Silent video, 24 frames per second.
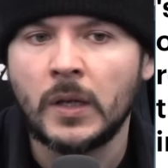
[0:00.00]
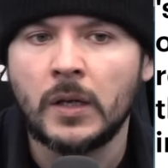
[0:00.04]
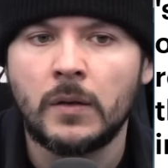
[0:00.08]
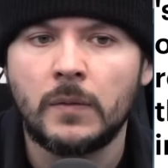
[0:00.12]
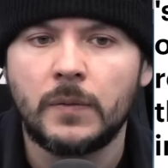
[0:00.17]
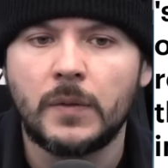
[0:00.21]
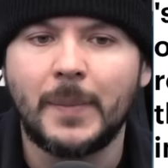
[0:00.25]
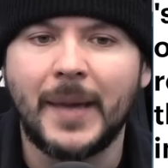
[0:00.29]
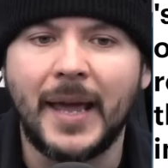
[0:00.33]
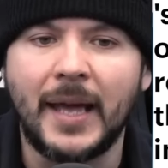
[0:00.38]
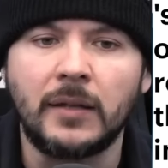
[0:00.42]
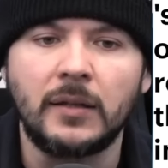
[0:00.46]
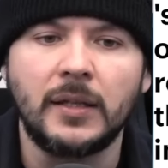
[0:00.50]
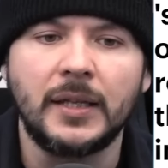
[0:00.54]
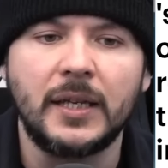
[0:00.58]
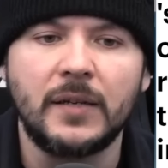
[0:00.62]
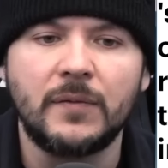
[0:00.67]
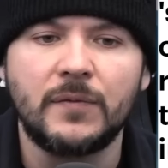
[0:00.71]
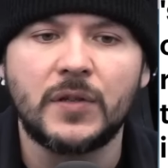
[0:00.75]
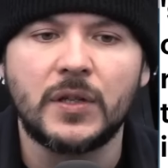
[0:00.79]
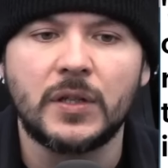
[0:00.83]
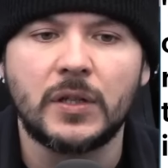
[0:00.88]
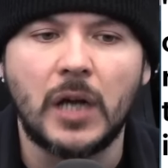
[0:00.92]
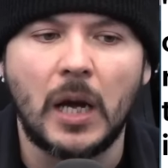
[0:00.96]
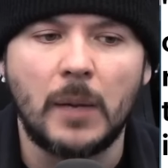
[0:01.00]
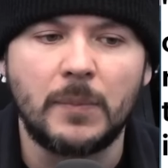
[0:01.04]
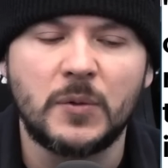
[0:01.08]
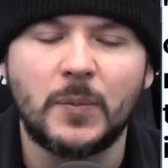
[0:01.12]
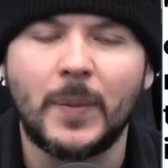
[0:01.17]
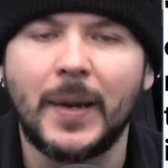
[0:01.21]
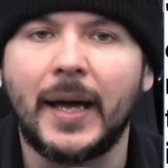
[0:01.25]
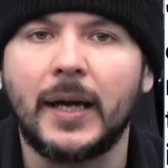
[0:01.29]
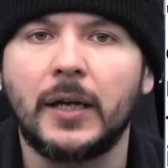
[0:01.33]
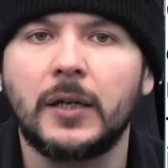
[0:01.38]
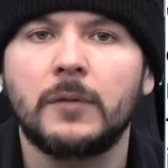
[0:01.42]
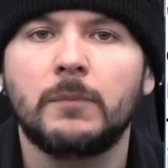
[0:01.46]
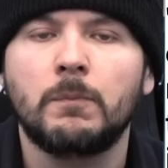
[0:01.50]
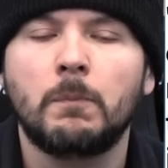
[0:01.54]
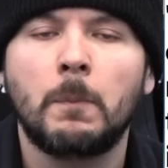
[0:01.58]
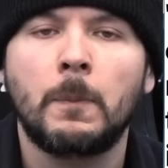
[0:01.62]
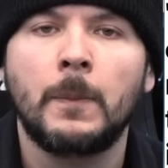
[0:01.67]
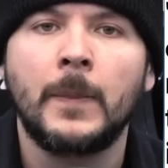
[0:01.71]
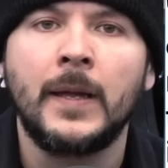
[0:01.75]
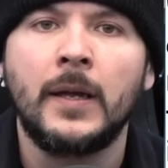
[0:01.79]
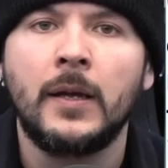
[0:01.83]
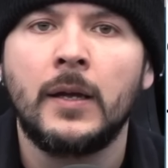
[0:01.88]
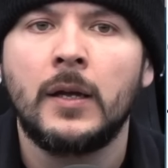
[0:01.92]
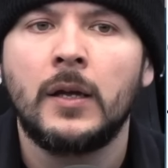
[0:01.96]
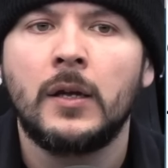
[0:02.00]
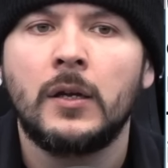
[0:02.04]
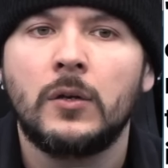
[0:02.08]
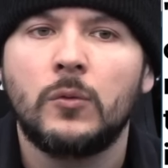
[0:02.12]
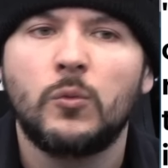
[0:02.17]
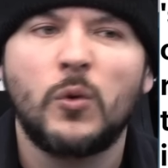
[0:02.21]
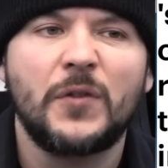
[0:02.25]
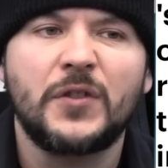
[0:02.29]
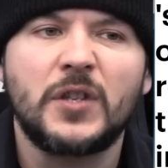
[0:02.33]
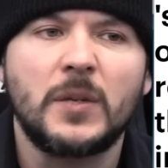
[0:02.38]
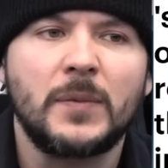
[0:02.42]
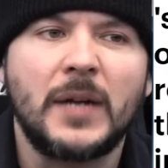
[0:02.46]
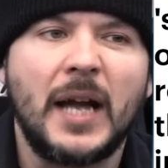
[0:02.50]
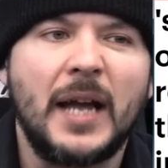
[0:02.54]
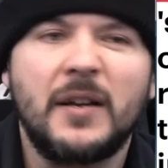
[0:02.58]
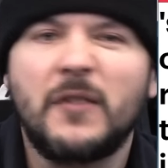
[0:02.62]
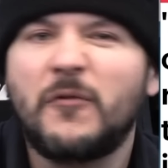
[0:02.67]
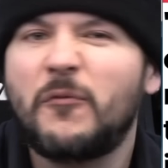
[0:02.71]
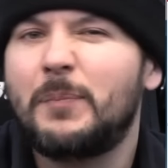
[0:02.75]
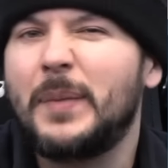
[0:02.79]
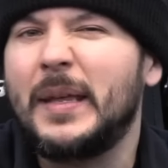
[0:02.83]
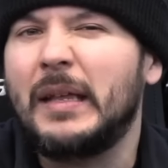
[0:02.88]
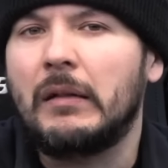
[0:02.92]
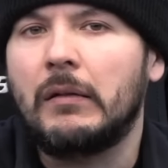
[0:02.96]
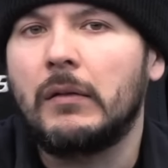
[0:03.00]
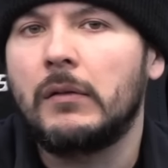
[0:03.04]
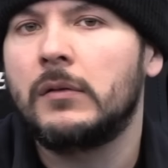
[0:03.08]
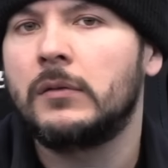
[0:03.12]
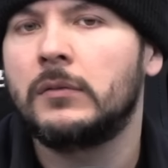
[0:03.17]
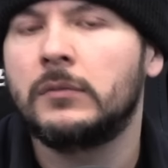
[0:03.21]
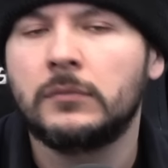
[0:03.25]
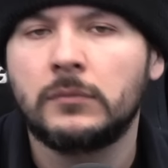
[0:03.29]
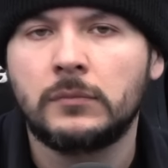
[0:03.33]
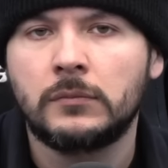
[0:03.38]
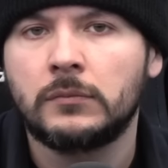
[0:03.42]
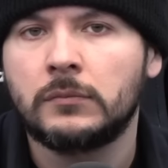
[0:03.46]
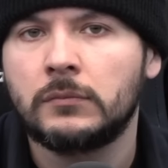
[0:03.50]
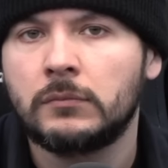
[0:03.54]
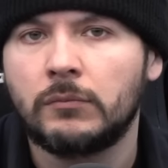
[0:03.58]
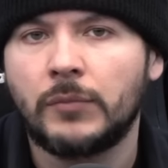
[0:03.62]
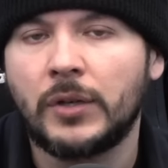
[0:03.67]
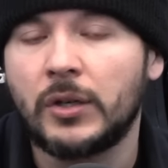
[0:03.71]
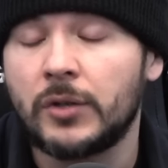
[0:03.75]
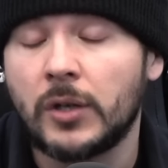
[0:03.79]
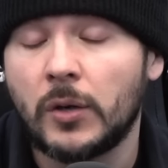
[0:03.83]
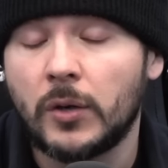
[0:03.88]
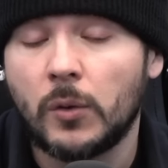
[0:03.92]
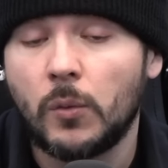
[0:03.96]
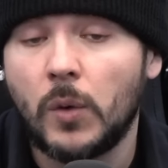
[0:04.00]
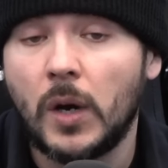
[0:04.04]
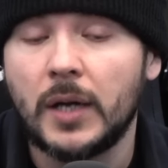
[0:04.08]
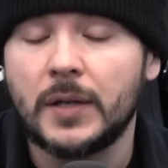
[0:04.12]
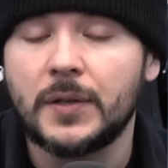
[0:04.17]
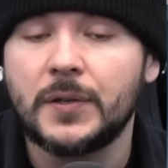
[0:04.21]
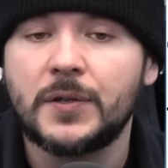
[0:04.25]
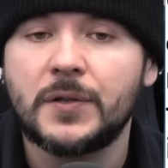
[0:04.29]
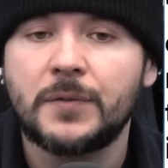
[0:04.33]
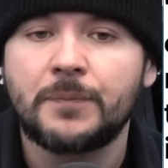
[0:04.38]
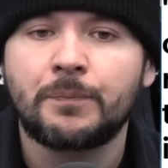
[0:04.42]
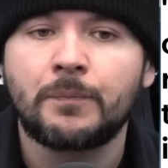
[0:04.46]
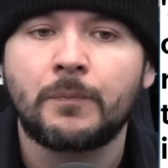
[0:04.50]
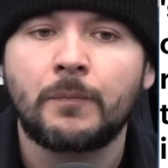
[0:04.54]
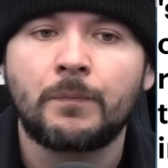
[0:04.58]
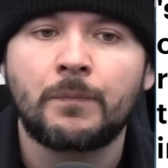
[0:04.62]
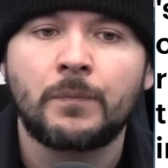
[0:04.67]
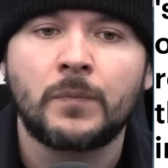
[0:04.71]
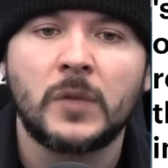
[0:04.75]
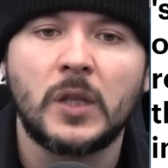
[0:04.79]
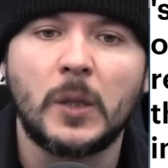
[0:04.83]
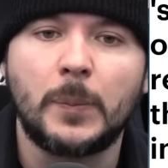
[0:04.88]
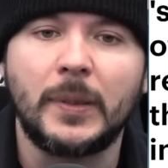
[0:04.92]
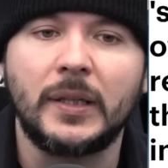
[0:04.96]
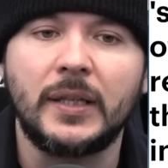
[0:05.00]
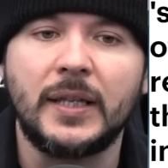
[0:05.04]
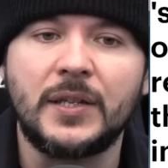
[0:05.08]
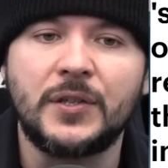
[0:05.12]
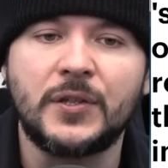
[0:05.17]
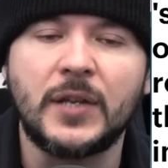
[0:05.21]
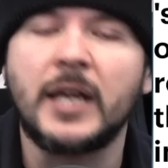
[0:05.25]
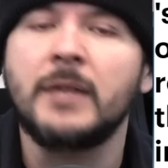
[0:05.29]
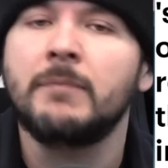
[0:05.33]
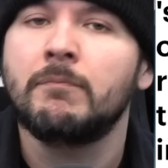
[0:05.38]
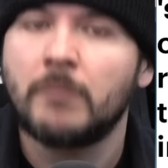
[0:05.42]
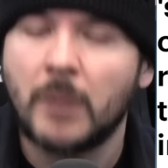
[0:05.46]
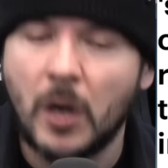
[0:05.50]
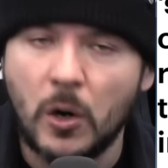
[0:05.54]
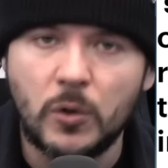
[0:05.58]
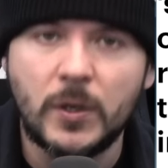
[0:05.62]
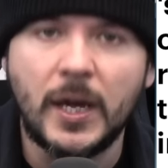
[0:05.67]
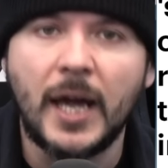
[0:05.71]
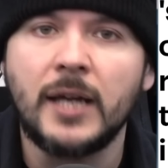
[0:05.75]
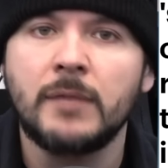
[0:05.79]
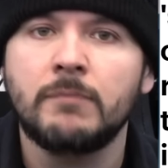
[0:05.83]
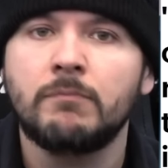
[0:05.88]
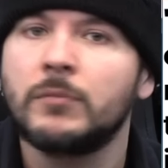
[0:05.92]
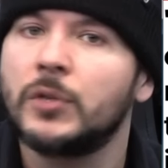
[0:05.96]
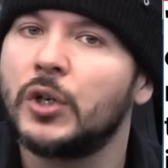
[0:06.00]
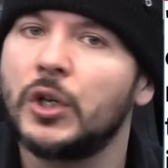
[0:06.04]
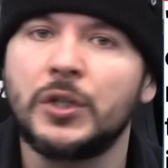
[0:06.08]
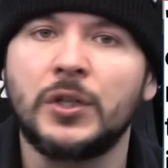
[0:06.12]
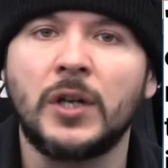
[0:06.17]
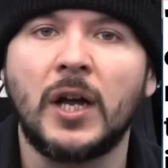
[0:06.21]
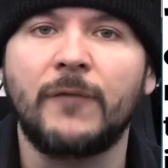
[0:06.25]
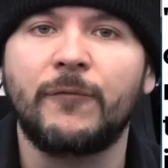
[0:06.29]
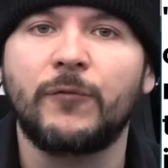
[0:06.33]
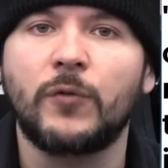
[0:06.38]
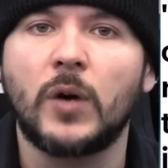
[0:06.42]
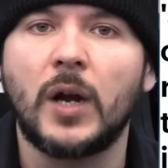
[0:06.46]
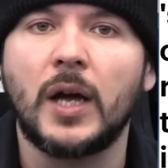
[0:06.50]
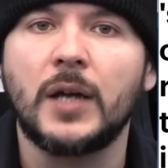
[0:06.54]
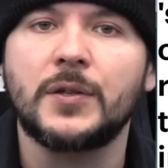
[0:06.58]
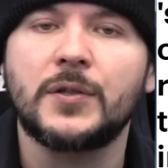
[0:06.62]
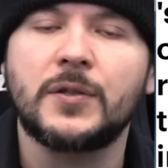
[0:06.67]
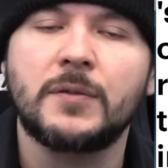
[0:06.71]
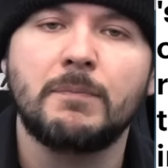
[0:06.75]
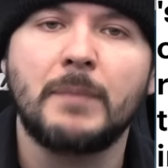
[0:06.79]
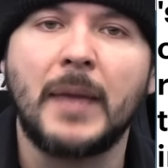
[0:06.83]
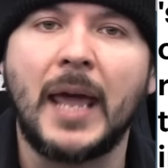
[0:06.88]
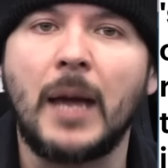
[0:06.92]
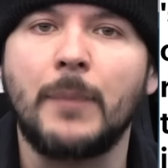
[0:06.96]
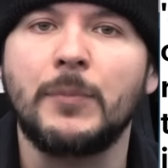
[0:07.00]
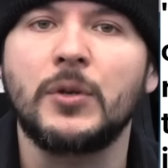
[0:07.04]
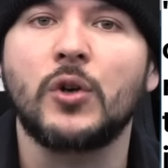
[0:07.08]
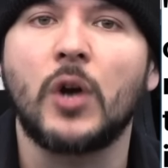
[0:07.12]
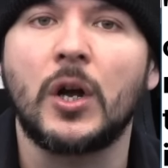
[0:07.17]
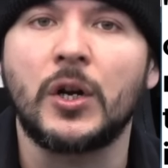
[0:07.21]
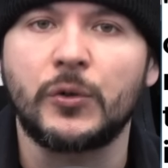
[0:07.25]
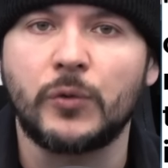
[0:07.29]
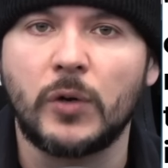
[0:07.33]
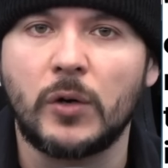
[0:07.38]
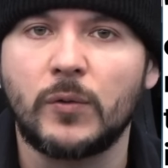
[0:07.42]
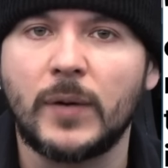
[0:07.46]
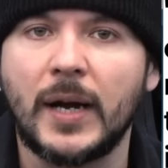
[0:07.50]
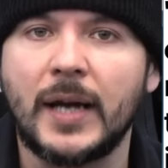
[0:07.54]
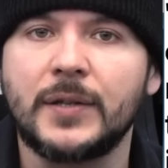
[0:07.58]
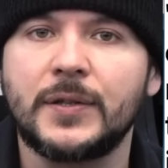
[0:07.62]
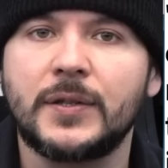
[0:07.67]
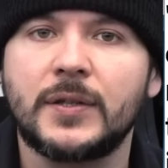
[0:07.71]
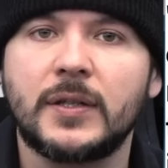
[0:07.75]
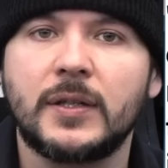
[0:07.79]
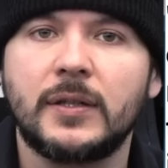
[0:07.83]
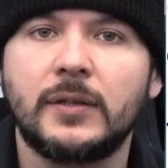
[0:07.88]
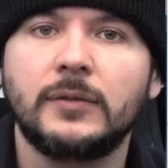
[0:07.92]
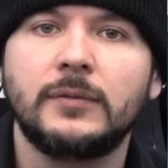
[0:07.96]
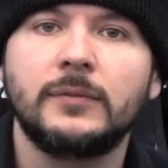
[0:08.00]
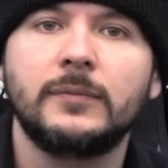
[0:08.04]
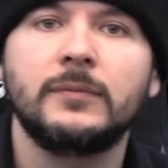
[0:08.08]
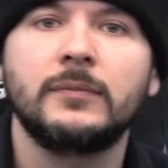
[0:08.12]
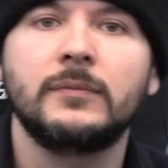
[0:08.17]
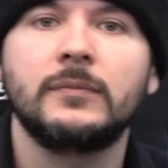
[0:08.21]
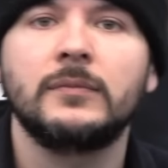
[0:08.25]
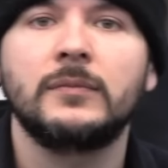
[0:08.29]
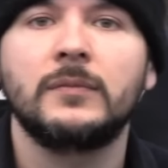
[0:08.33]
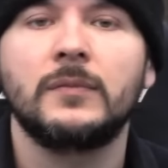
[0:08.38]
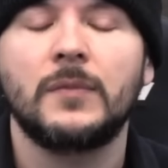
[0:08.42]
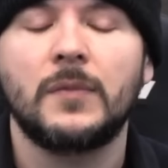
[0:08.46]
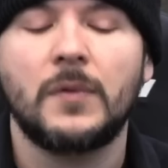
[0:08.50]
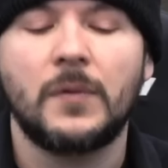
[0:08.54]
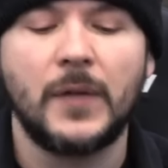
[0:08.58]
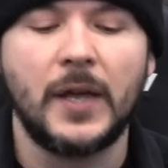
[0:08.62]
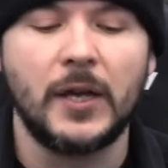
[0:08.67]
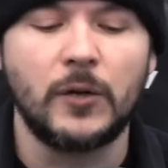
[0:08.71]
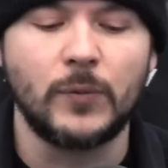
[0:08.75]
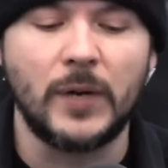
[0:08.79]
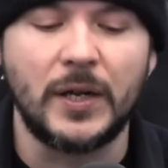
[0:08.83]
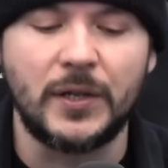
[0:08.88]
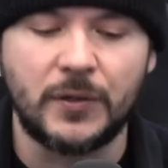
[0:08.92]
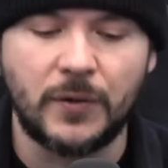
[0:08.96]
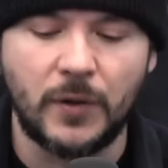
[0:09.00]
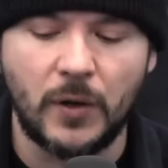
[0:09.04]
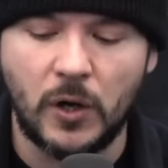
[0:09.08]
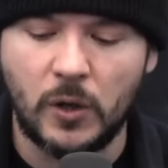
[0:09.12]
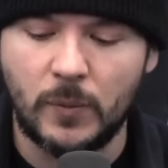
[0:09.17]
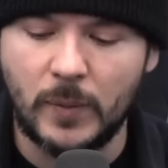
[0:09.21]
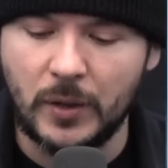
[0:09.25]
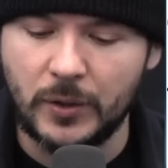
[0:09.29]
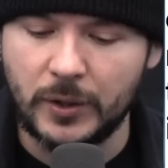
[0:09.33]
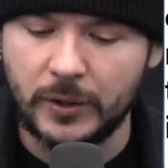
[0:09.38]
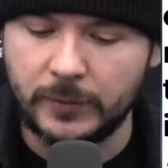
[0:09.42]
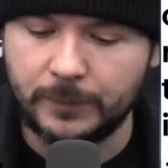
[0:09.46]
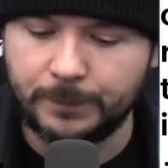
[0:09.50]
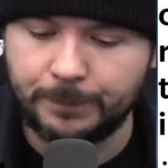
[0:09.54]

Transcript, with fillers: The man leaves and comes back with some kind of bill. We don't know what it was. The police say, okay, good enough for us. Ma'am, you're under arrest. They arrest the homeowner.